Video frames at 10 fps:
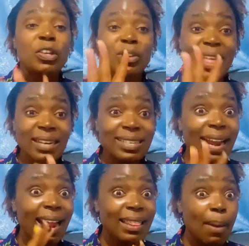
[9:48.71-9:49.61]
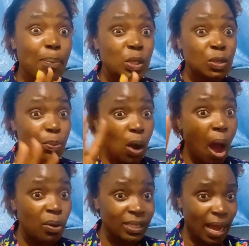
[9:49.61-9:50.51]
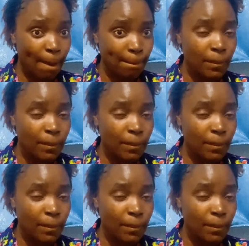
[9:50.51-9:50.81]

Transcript: So that's another possible outcome.